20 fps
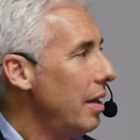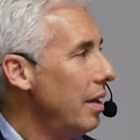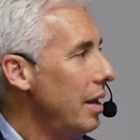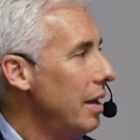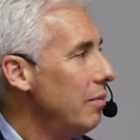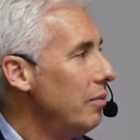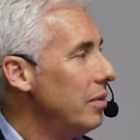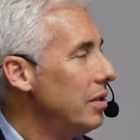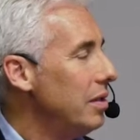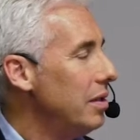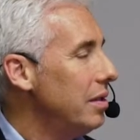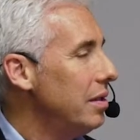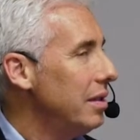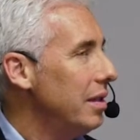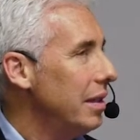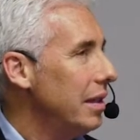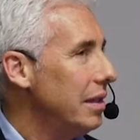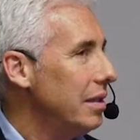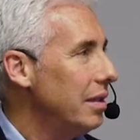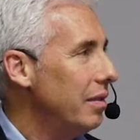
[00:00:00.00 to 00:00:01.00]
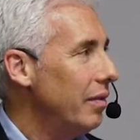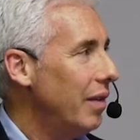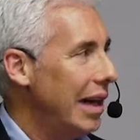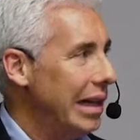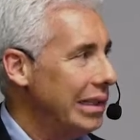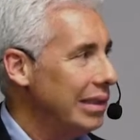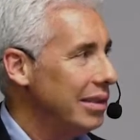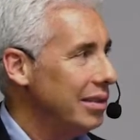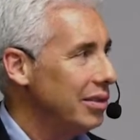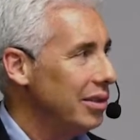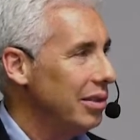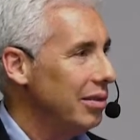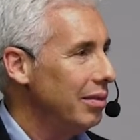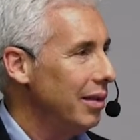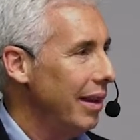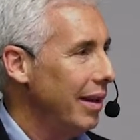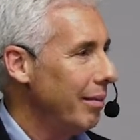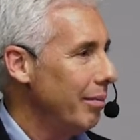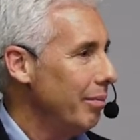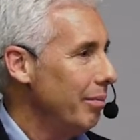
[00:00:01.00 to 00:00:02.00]
And was this like a device that
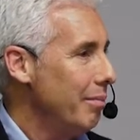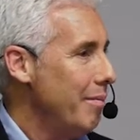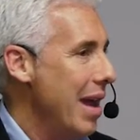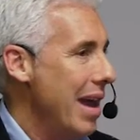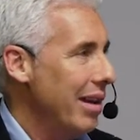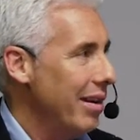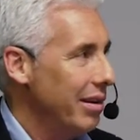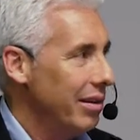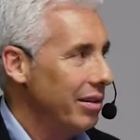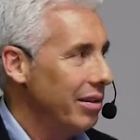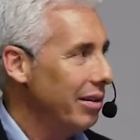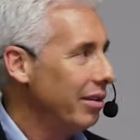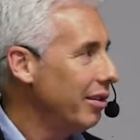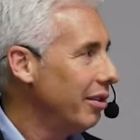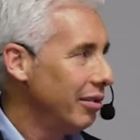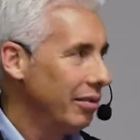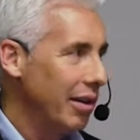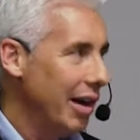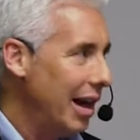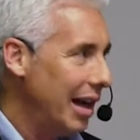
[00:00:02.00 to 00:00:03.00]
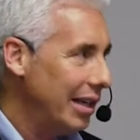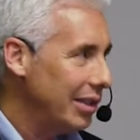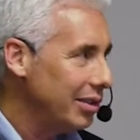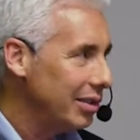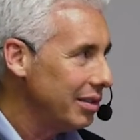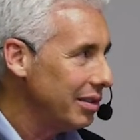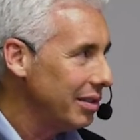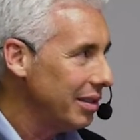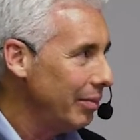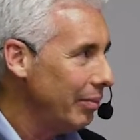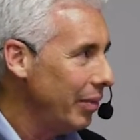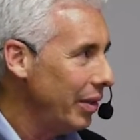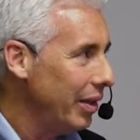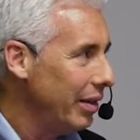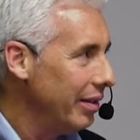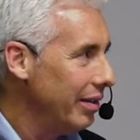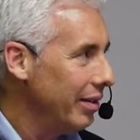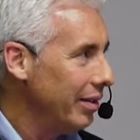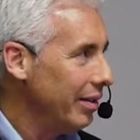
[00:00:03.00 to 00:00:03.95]
you made in your garage or something?